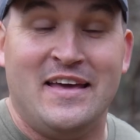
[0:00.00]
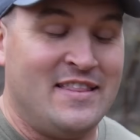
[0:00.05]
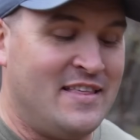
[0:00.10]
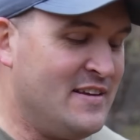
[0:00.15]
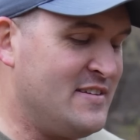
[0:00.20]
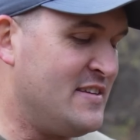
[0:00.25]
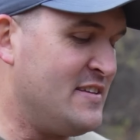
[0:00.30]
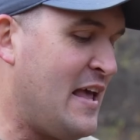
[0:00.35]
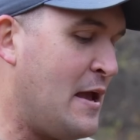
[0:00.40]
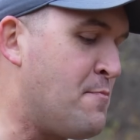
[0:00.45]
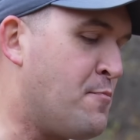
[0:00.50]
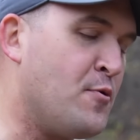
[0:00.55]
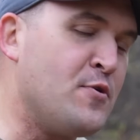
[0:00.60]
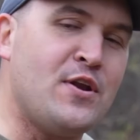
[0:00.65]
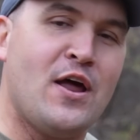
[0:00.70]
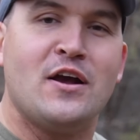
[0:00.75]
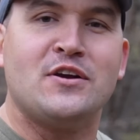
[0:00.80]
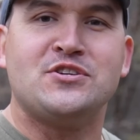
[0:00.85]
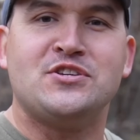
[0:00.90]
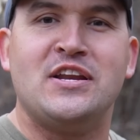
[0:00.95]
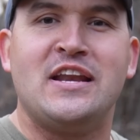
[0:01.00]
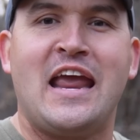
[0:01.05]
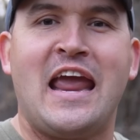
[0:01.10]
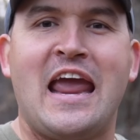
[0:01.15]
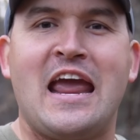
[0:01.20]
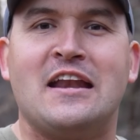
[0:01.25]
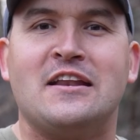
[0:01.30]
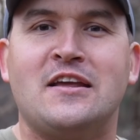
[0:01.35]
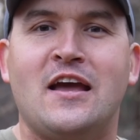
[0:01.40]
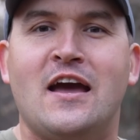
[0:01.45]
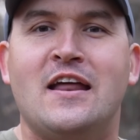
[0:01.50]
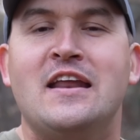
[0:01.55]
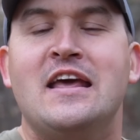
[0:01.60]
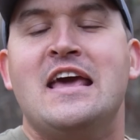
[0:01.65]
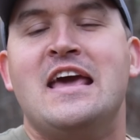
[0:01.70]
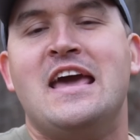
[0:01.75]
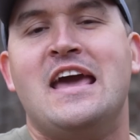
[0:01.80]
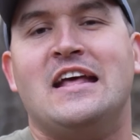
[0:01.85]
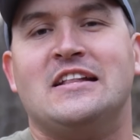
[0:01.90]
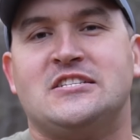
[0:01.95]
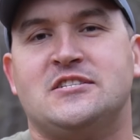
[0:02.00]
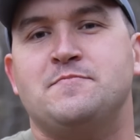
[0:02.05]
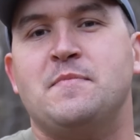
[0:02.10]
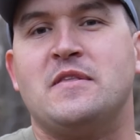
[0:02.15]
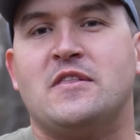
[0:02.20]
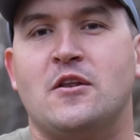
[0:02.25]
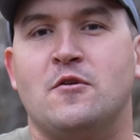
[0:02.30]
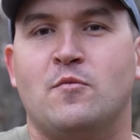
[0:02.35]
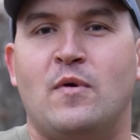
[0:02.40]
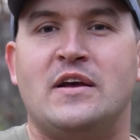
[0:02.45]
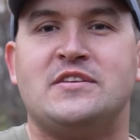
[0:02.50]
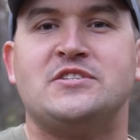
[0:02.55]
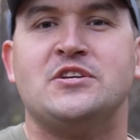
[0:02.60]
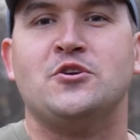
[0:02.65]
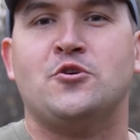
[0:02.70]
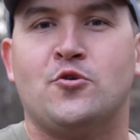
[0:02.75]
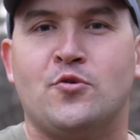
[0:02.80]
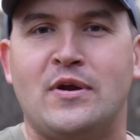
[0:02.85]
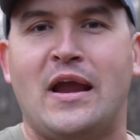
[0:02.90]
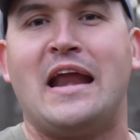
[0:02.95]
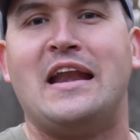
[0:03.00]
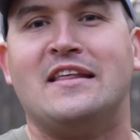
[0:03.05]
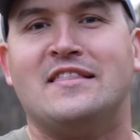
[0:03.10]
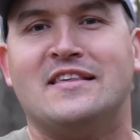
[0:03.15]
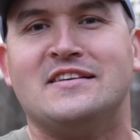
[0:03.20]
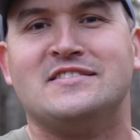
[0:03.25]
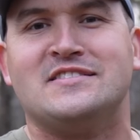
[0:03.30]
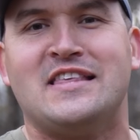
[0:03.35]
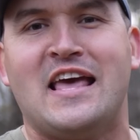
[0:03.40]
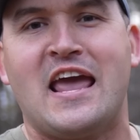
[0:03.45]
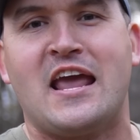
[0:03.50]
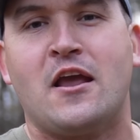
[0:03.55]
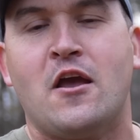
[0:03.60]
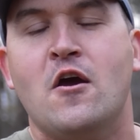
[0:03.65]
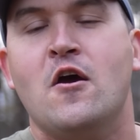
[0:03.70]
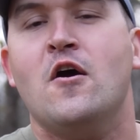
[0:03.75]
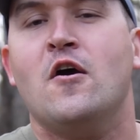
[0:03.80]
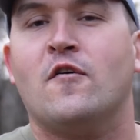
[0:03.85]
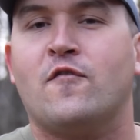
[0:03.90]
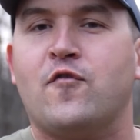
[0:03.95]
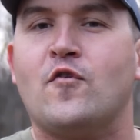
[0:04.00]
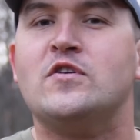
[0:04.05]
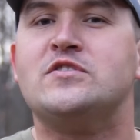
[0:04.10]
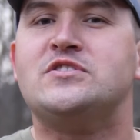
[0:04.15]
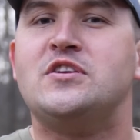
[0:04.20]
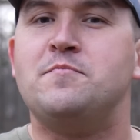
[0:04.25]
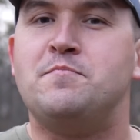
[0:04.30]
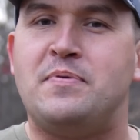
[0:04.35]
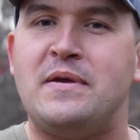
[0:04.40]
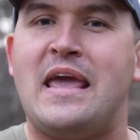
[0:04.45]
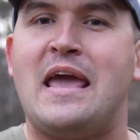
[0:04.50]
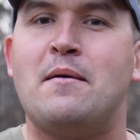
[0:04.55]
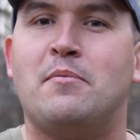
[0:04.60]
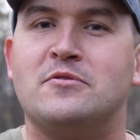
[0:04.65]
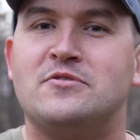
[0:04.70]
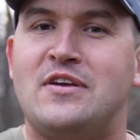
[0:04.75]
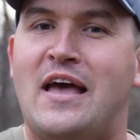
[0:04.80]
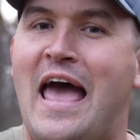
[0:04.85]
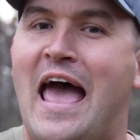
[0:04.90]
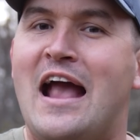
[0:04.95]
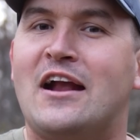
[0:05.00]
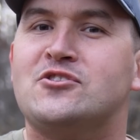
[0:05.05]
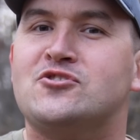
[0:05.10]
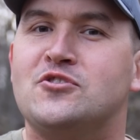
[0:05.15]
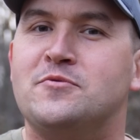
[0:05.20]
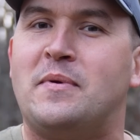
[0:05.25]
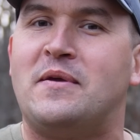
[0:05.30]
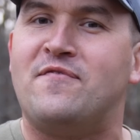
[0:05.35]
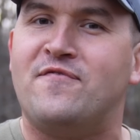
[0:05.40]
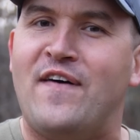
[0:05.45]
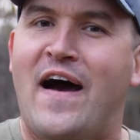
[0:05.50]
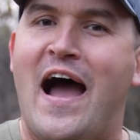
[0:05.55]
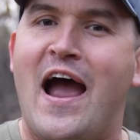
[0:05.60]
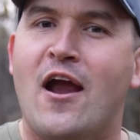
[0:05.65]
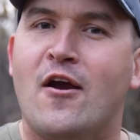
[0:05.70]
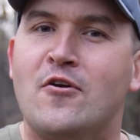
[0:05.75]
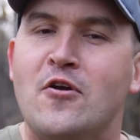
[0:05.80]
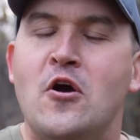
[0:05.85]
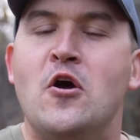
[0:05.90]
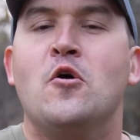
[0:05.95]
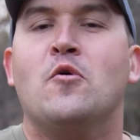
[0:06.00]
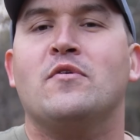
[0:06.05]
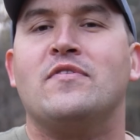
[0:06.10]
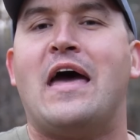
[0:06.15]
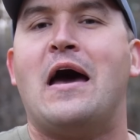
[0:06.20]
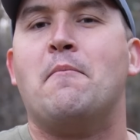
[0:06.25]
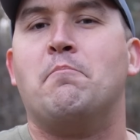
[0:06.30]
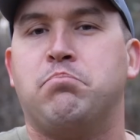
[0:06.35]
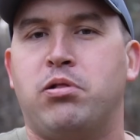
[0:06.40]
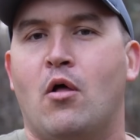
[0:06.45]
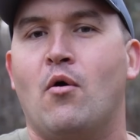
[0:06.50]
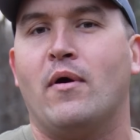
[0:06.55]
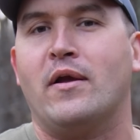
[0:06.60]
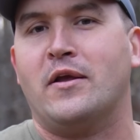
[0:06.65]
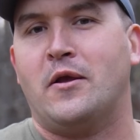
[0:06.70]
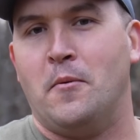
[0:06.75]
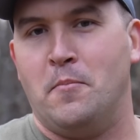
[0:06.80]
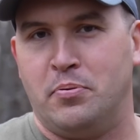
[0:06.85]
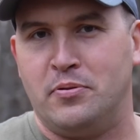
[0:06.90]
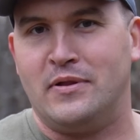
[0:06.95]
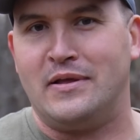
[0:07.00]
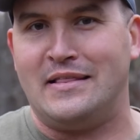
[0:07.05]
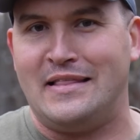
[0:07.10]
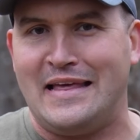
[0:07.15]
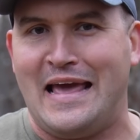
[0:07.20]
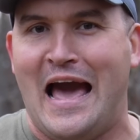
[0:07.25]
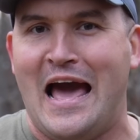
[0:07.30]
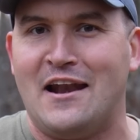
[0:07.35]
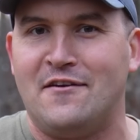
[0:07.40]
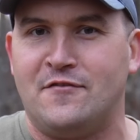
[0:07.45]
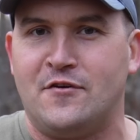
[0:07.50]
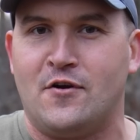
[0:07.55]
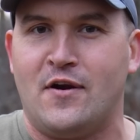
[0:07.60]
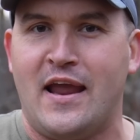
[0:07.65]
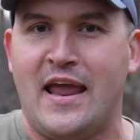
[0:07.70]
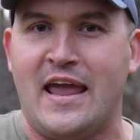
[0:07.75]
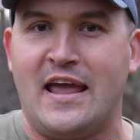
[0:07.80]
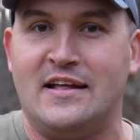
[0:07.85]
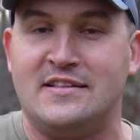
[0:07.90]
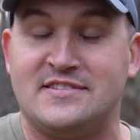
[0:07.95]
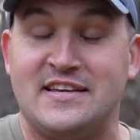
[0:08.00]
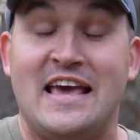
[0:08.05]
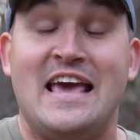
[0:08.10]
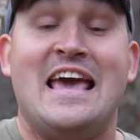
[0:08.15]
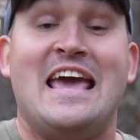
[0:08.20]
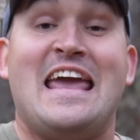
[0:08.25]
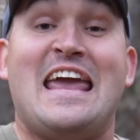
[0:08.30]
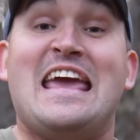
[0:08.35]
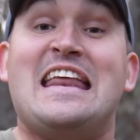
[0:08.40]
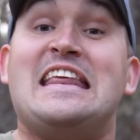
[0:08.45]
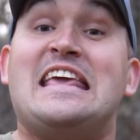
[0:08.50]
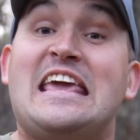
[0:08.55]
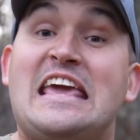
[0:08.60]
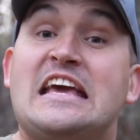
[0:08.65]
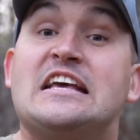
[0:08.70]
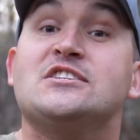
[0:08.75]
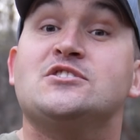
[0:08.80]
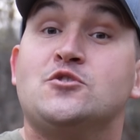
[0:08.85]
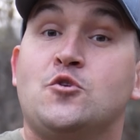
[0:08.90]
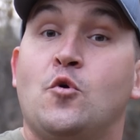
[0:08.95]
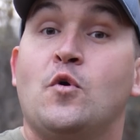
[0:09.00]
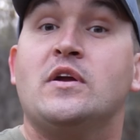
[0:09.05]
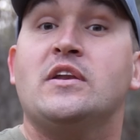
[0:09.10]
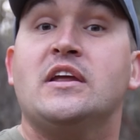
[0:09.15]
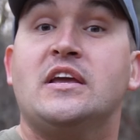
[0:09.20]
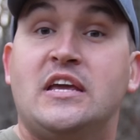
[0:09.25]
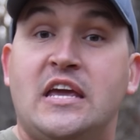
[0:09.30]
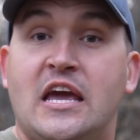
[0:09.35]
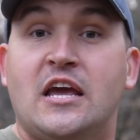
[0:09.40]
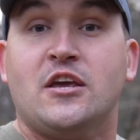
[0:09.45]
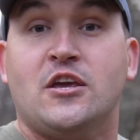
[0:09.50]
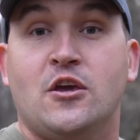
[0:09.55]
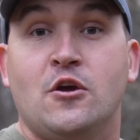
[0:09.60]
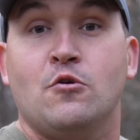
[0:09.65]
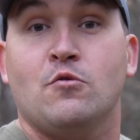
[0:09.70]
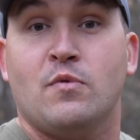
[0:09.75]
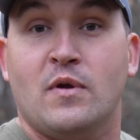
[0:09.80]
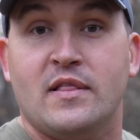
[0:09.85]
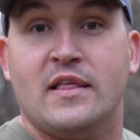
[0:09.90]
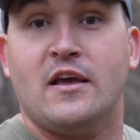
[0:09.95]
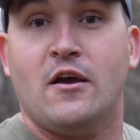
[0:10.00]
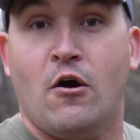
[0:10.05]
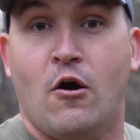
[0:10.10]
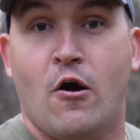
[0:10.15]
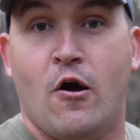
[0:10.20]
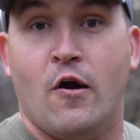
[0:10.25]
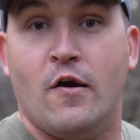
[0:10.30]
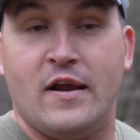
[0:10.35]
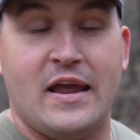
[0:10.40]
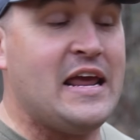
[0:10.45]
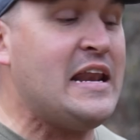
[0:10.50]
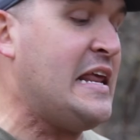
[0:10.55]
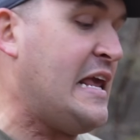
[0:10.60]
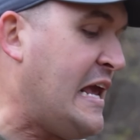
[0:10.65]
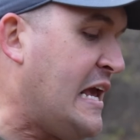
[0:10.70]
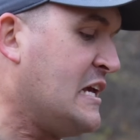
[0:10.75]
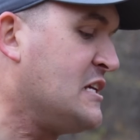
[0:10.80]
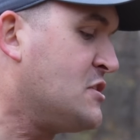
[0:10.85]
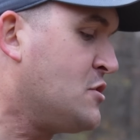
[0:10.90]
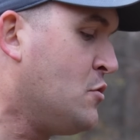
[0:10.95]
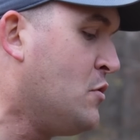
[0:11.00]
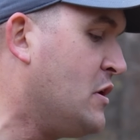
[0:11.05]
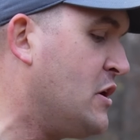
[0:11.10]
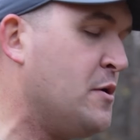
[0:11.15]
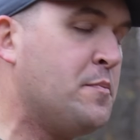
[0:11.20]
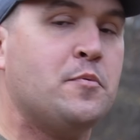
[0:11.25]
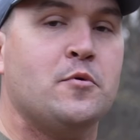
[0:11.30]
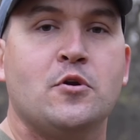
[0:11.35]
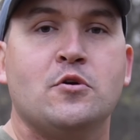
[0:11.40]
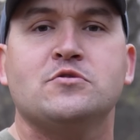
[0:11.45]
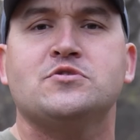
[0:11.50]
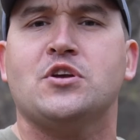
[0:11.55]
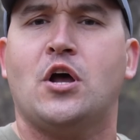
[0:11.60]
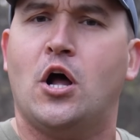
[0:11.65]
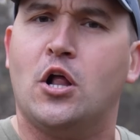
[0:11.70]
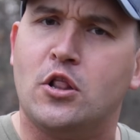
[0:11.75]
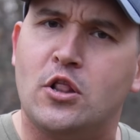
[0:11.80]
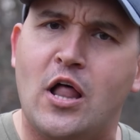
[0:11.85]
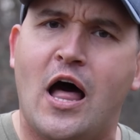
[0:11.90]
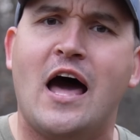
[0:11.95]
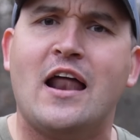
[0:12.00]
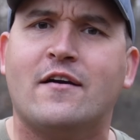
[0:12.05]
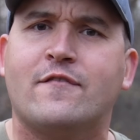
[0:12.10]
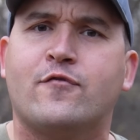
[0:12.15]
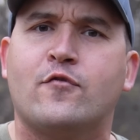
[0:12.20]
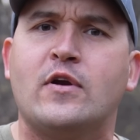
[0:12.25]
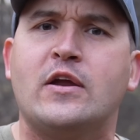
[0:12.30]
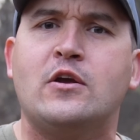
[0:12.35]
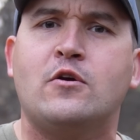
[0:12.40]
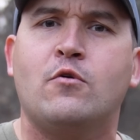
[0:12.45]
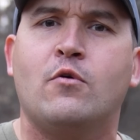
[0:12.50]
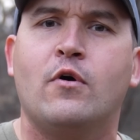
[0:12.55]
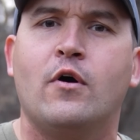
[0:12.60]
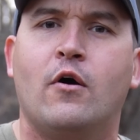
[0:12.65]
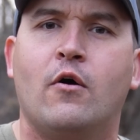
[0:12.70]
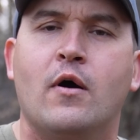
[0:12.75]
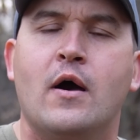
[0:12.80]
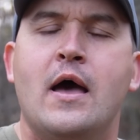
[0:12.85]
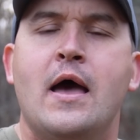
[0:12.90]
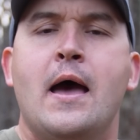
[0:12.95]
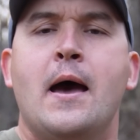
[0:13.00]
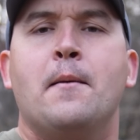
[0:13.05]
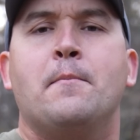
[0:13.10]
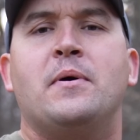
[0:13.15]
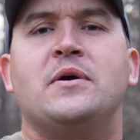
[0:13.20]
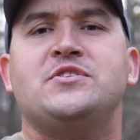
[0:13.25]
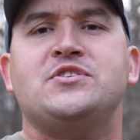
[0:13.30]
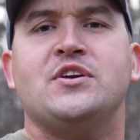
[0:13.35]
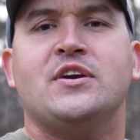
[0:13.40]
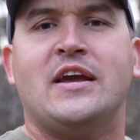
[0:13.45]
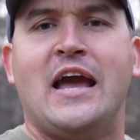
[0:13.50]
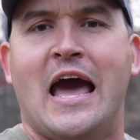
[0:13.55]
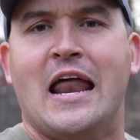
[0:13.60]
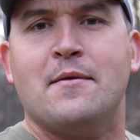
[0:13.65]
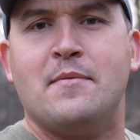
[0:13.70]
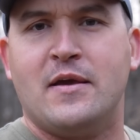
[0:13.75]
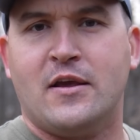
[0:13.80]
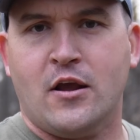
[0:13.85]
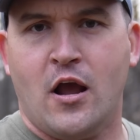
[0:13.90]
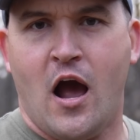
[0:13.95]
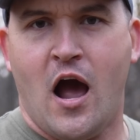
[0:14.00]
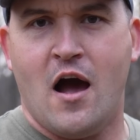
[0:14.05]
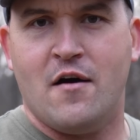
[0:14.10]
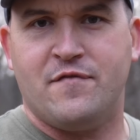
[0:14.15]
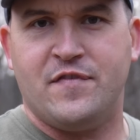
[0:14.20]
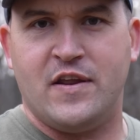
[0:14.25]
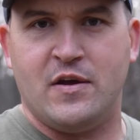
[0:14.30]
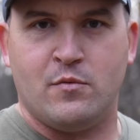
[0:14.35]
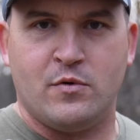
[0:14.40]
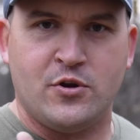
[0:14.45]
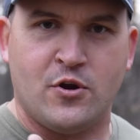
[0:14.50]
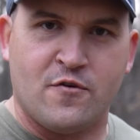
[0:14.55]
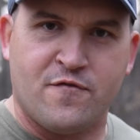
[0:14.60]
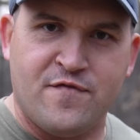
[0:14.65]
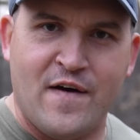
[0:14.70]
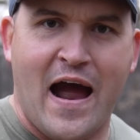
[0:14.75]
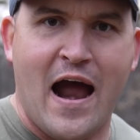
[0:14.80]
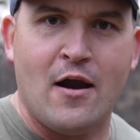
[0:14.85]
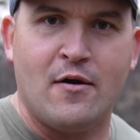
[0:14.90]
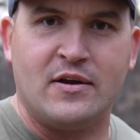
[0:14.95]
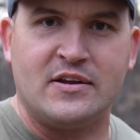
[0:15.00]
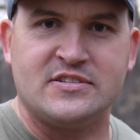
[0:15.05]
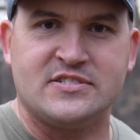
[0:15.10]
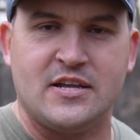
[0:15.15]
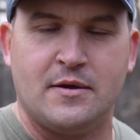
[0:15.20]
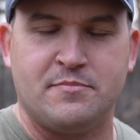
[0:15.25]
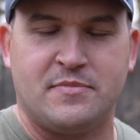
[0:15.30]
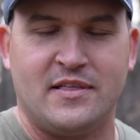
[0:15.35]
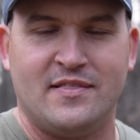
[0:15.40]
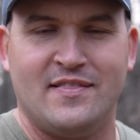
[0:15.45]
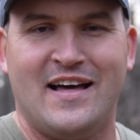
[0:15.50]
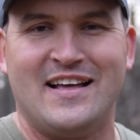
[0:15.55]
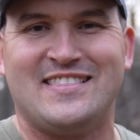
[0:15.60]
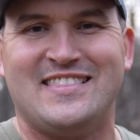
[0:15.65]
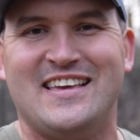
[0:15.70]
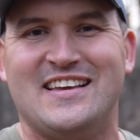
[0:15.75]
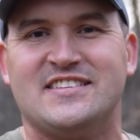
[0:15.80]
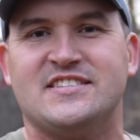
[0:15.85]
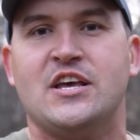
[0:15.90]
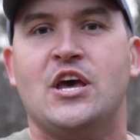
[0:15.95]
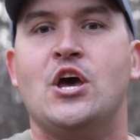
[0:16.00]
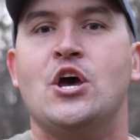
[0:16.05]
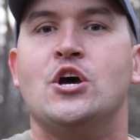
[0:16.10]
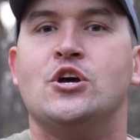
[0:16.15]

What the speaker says: This is a production handgun, and Smith & Wesson created this thing for it to be able to actually be fired without blowing completely out of your hands. It is going to kick you really hard. It is going to produce a lot of recoil, but you got to be confident when you're firing something like this.